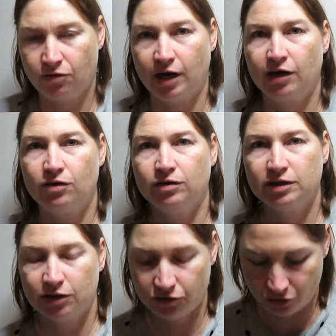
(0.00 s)
quite good
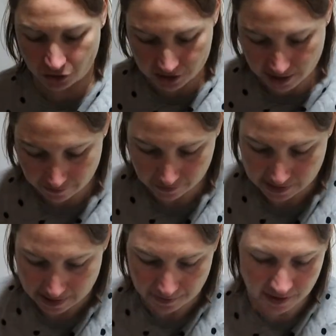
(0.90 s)
to use that for
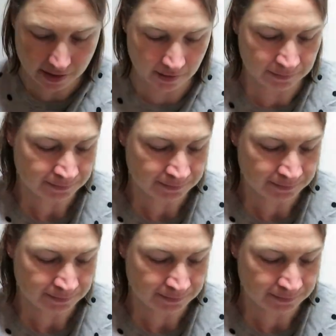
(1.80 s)
something.